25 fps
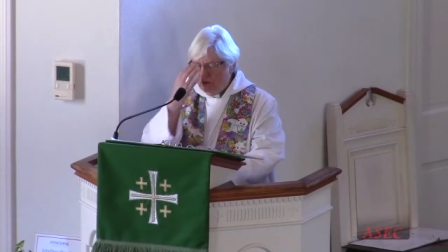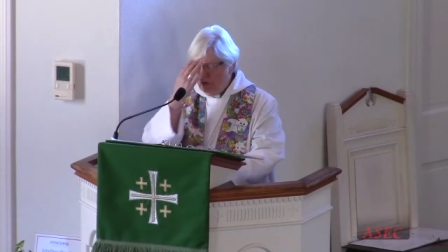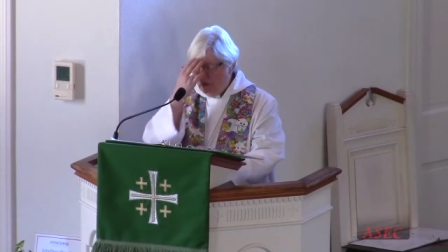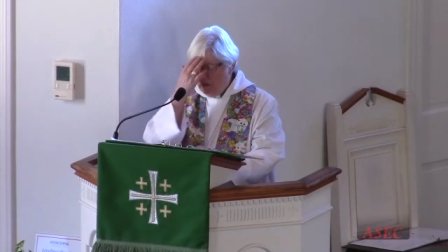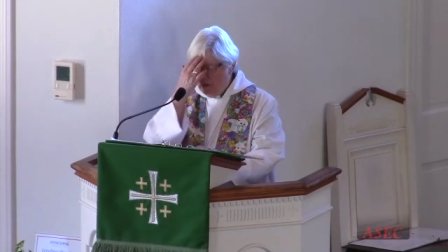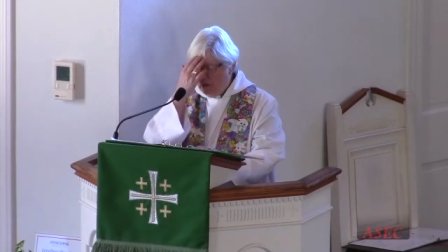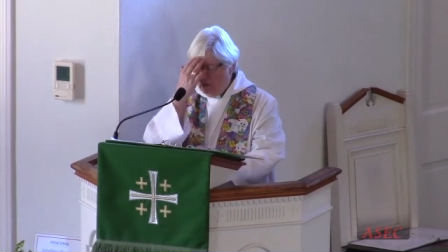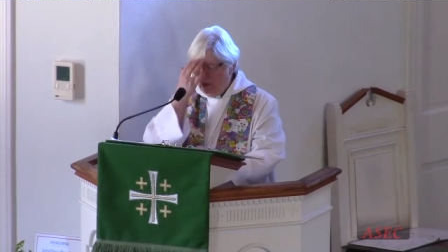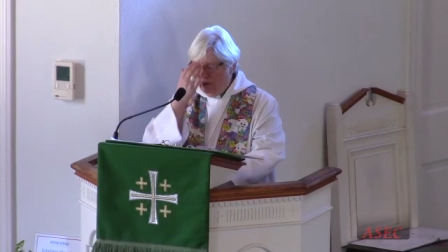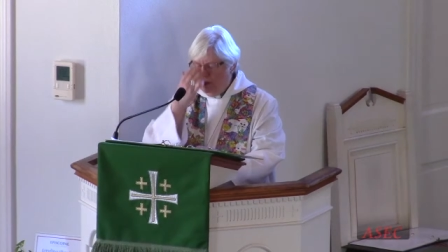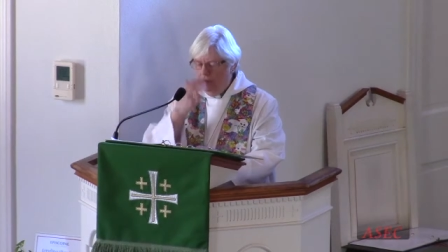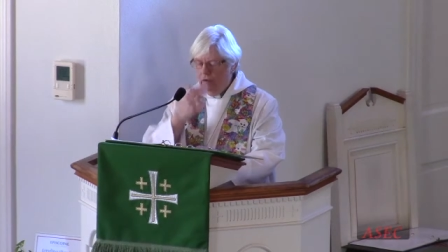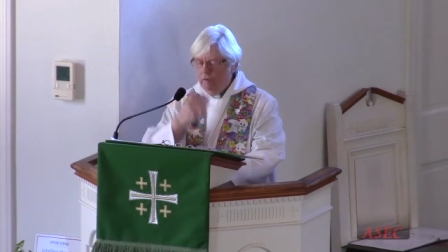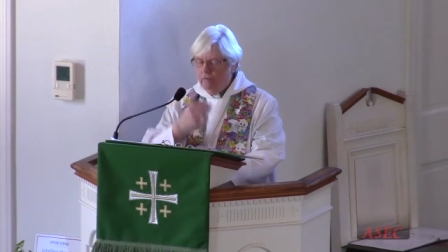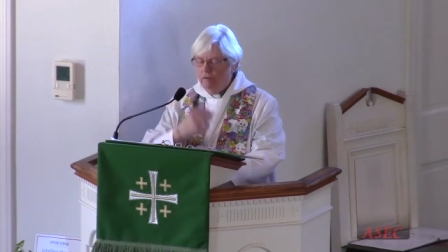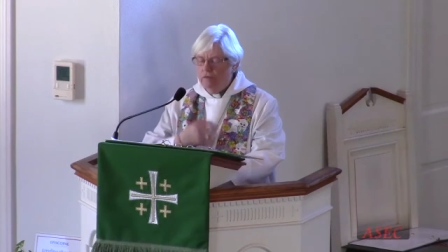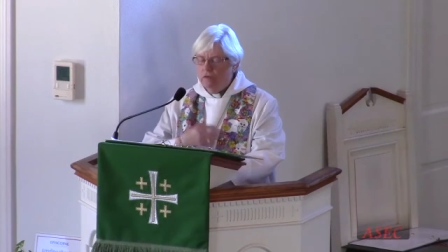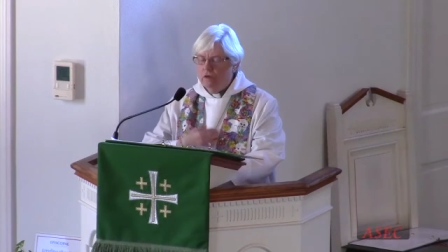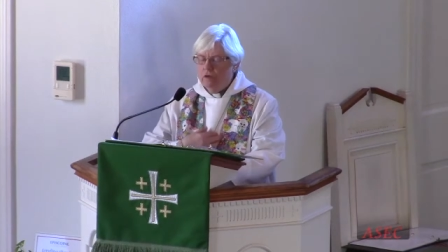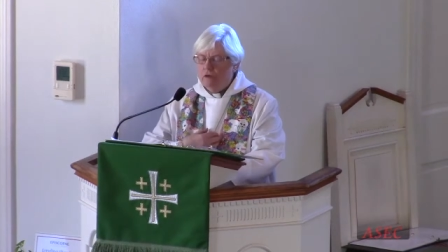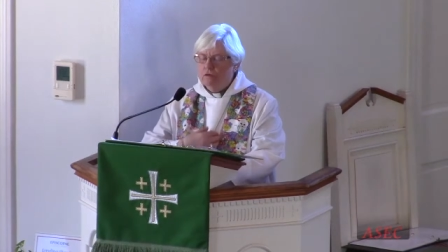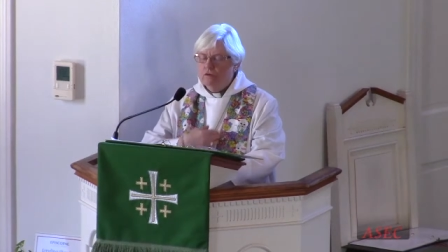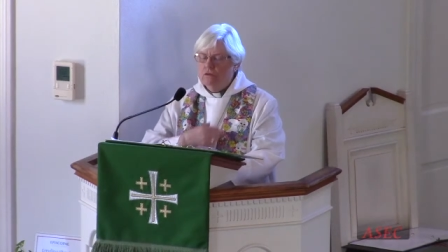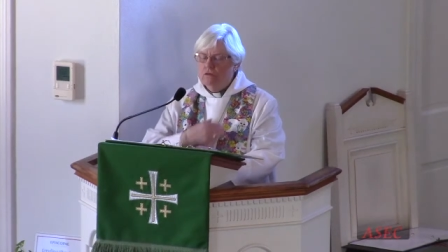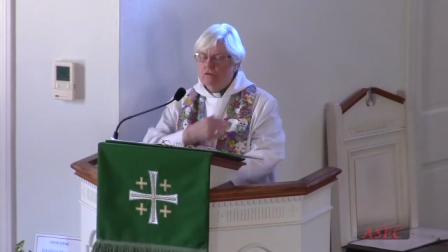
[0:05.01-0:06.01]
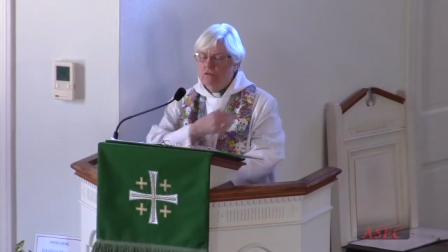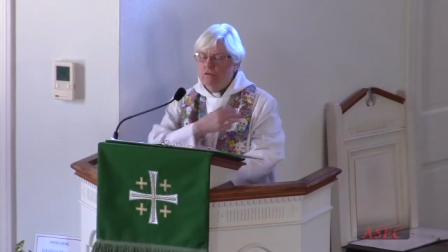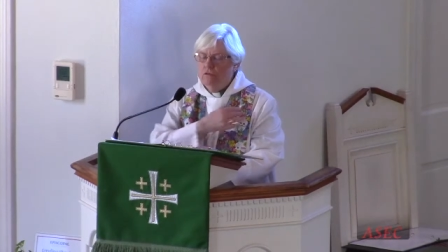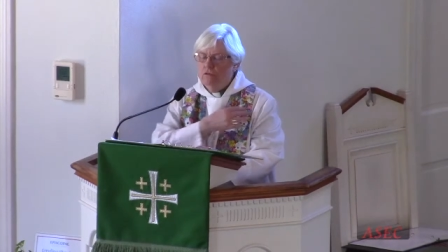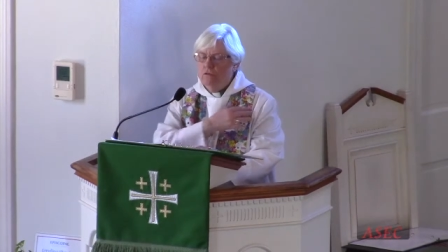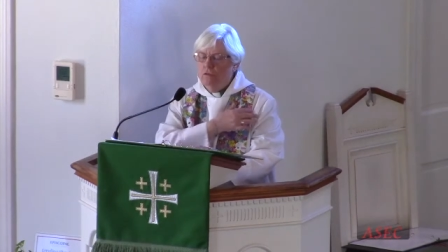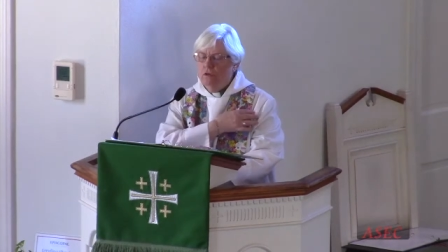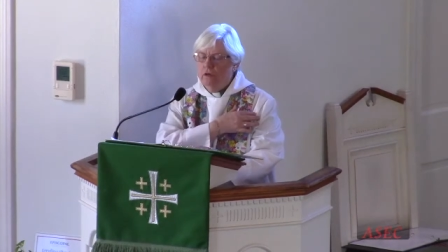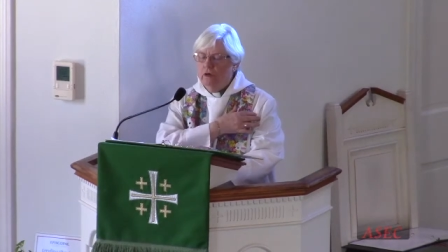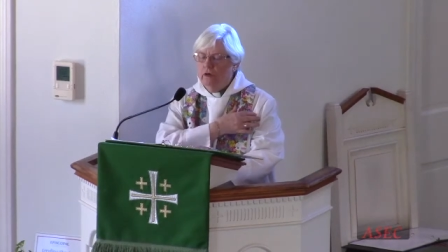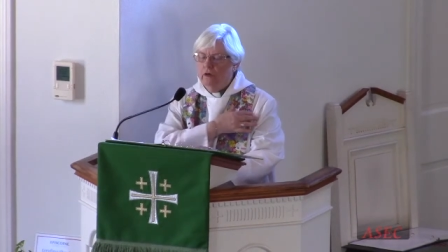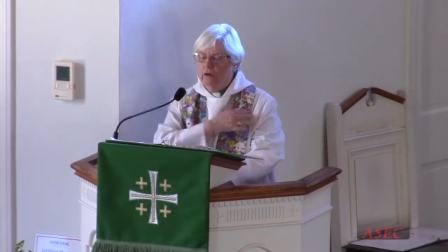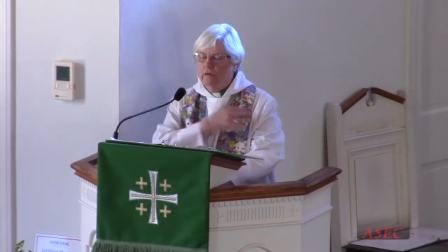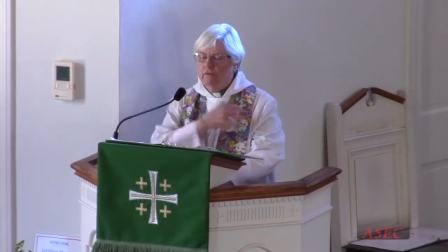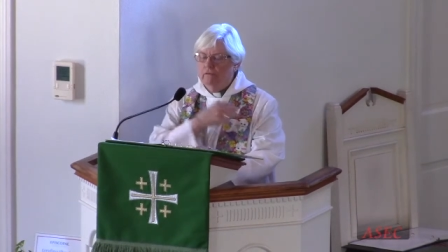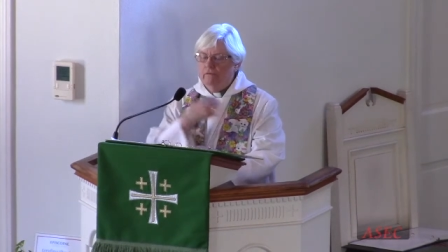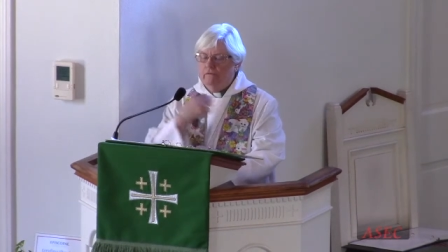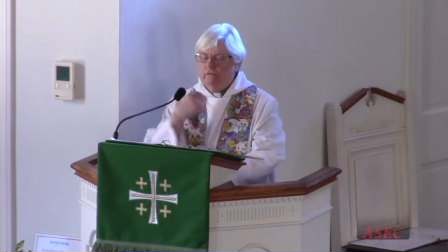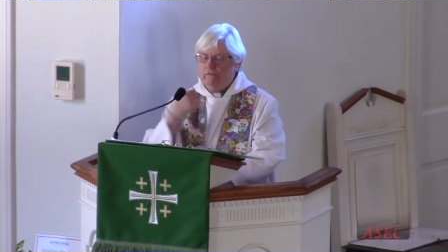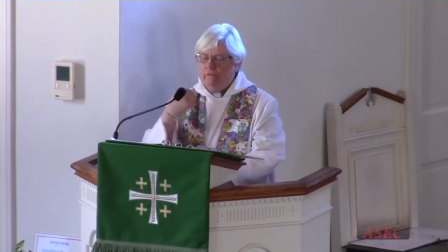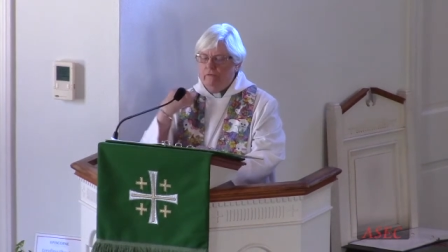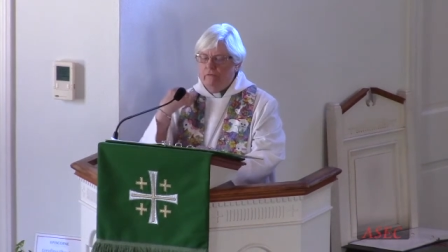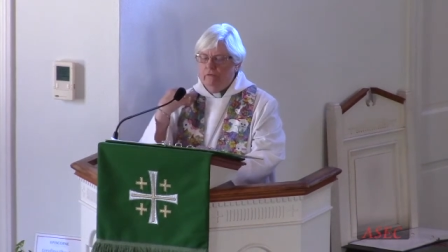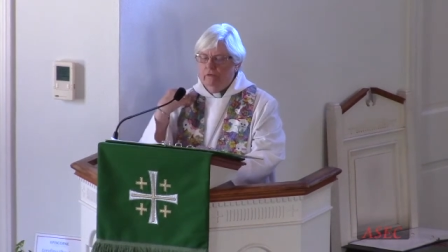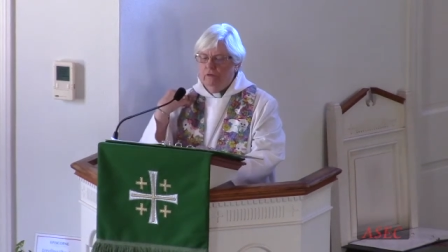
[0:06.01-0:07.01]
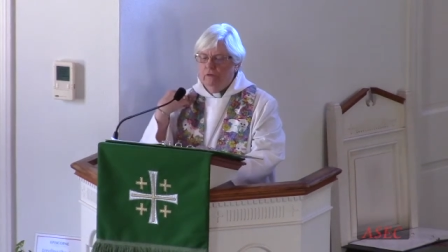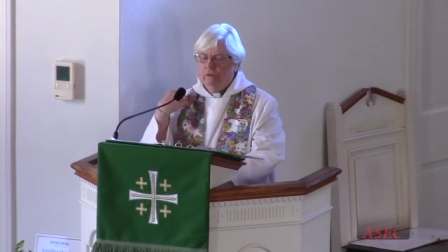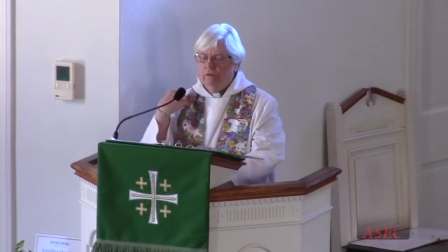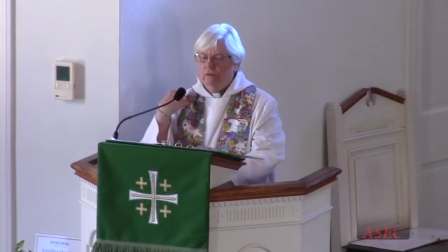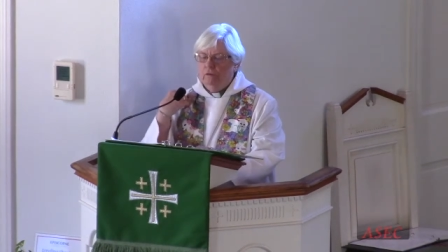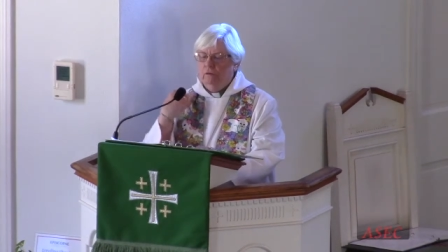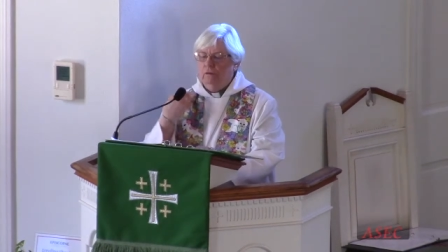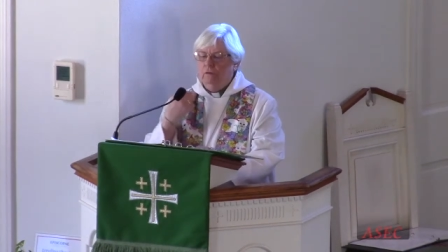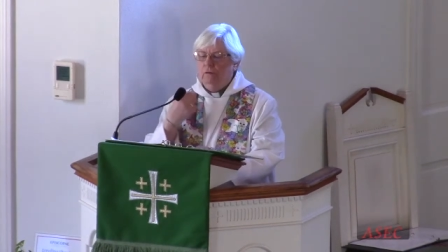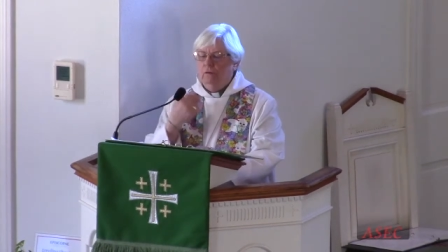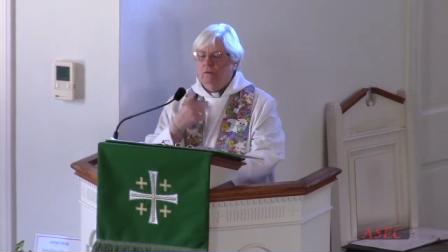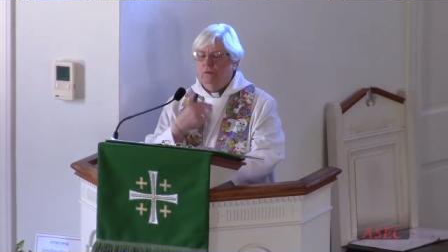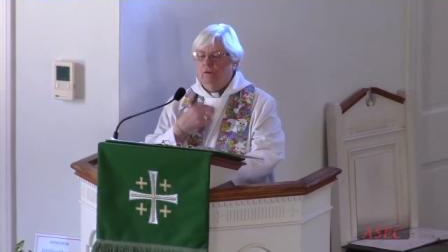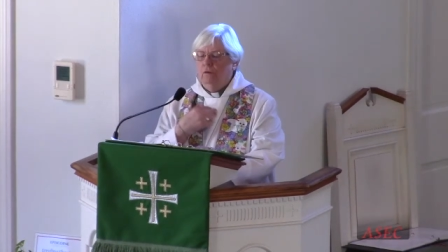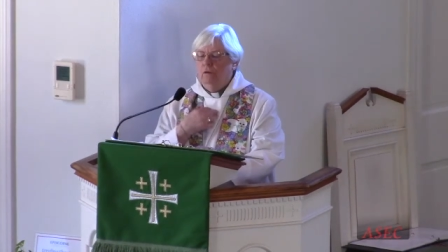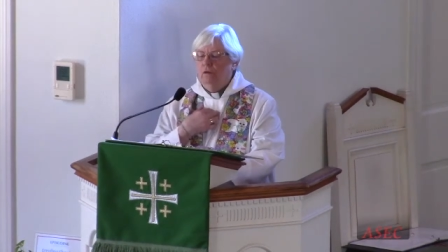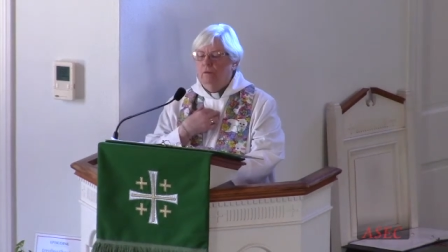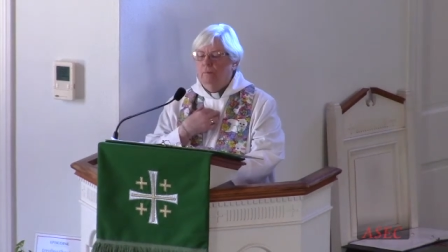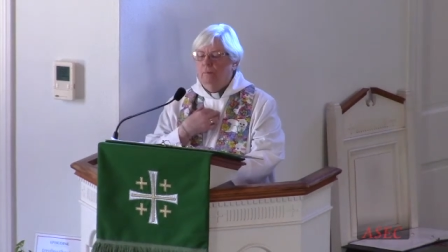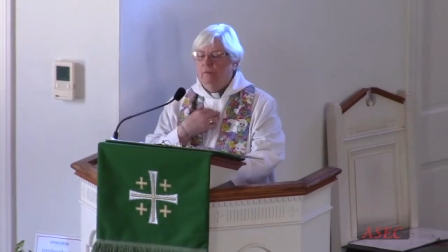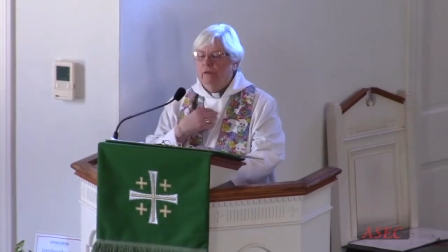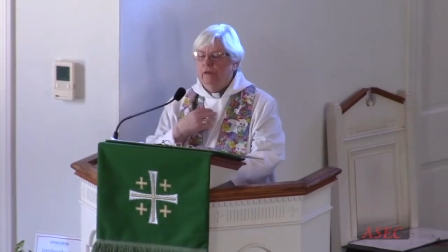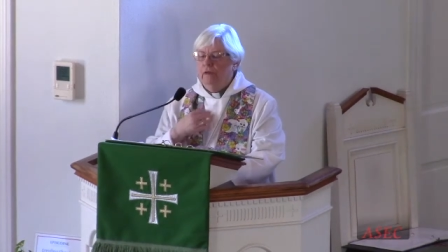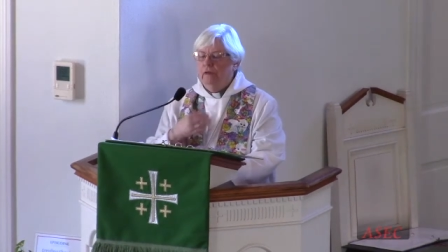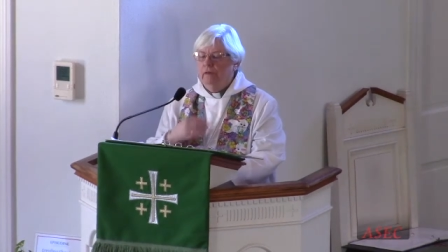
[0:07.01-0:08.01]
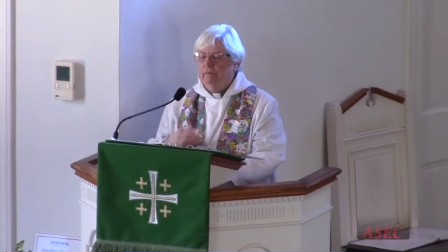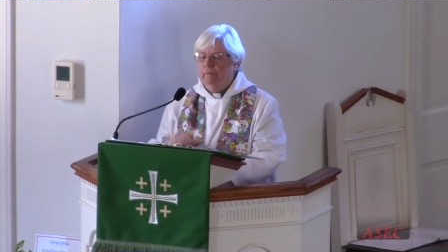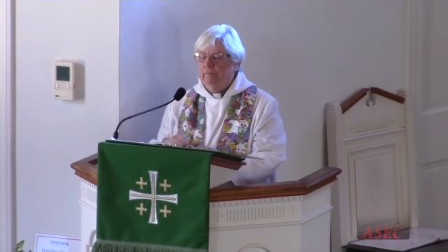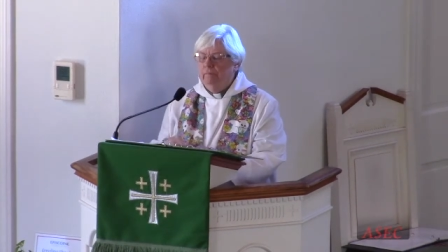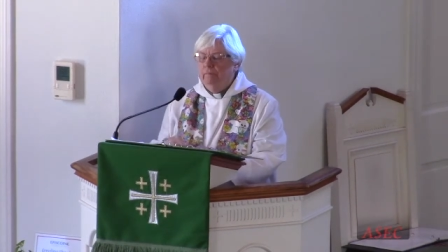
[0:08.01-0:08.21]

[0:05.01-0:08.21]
and gives us new life. Amen.